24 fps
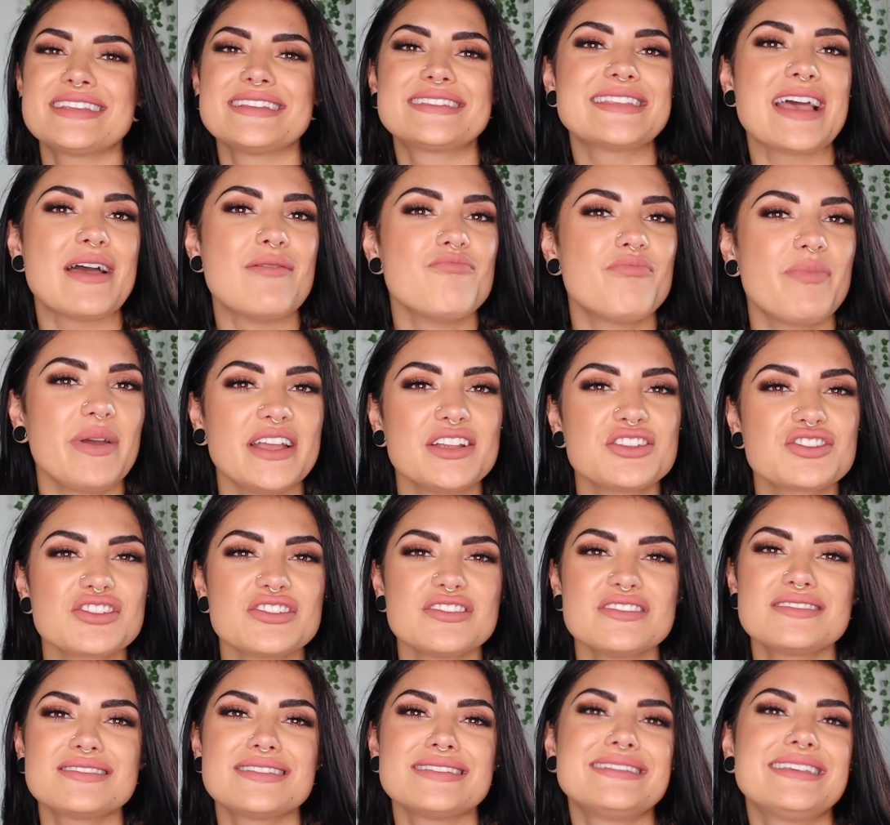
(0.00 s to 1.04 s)
to send
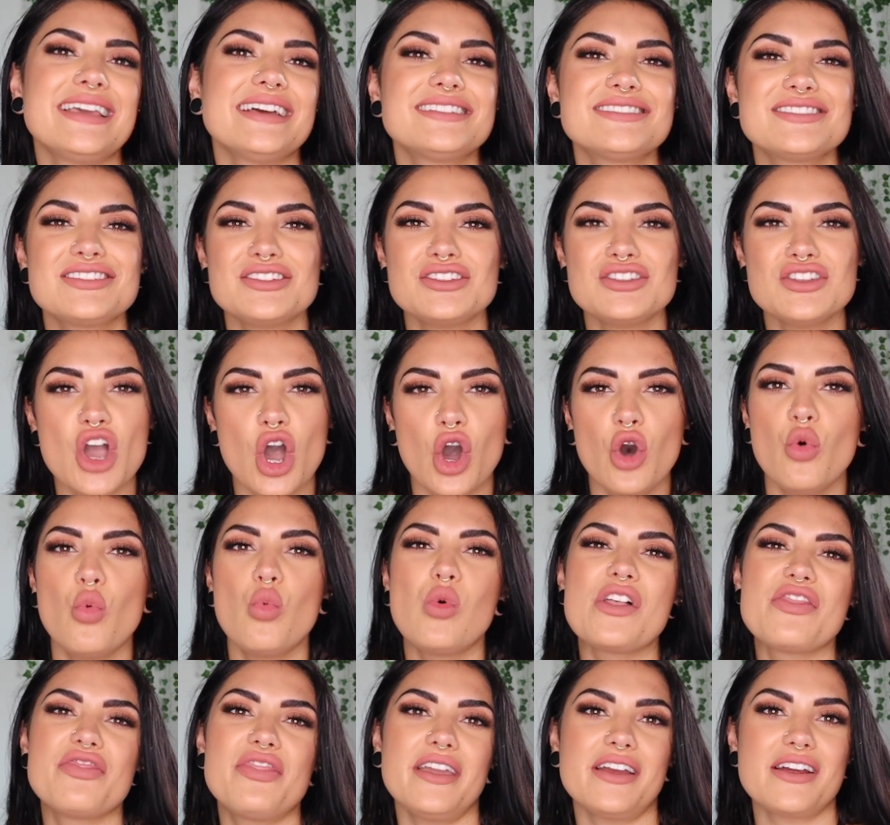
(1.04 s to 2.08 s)
pictures, to get to know
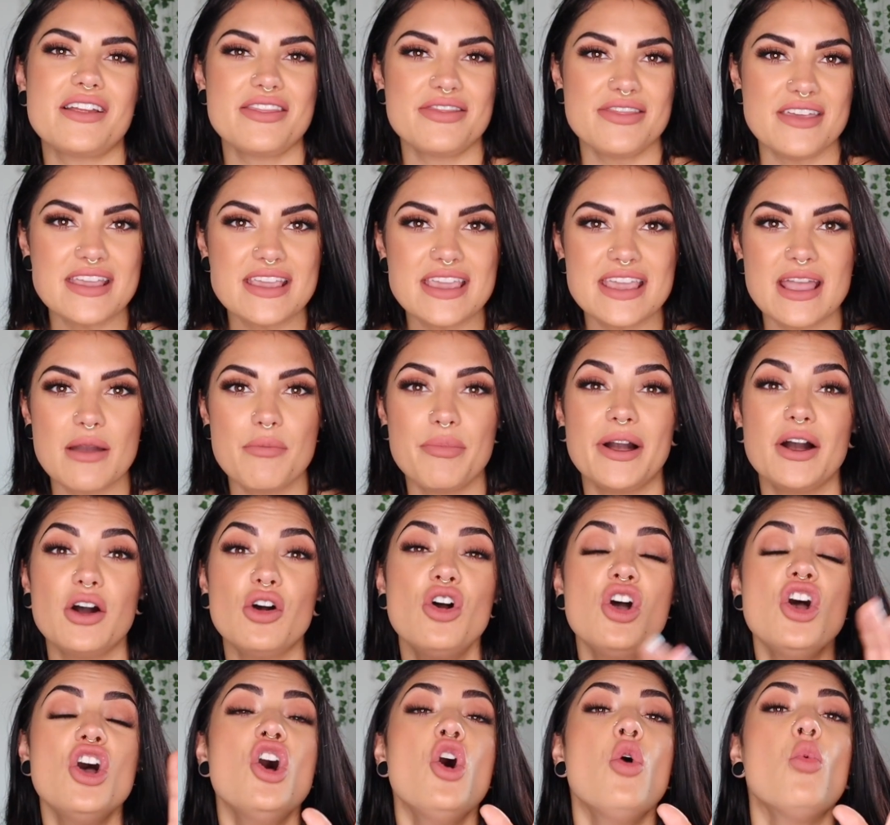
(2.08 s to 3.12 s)
what they're thinking
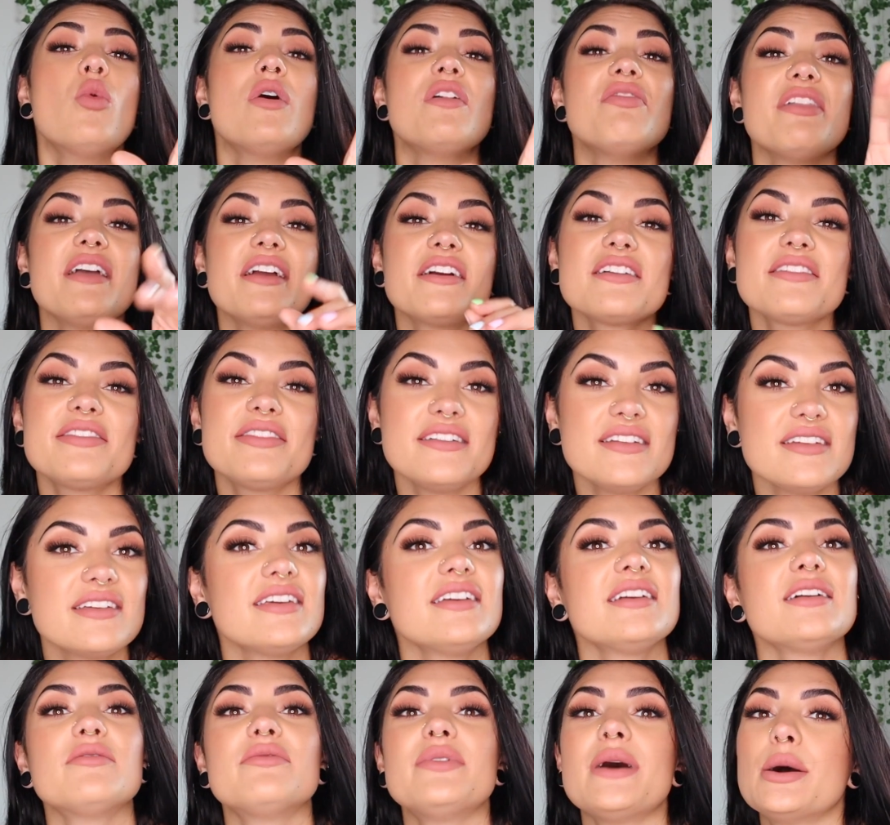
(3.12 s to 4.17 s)
about when they're
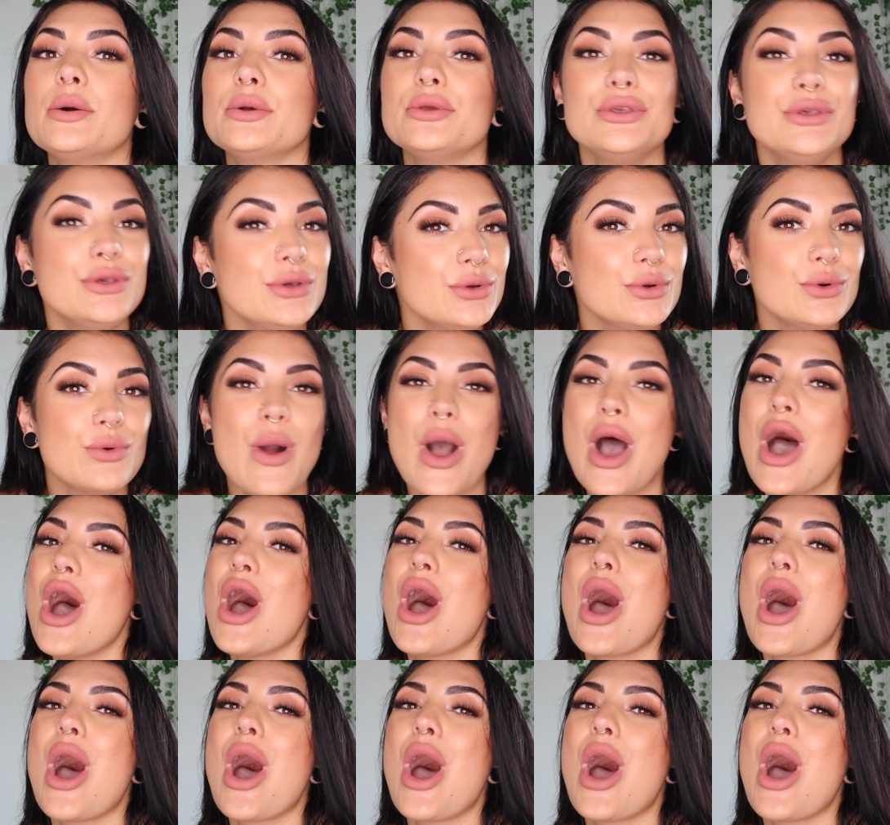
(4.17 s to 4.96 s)
thinking about you,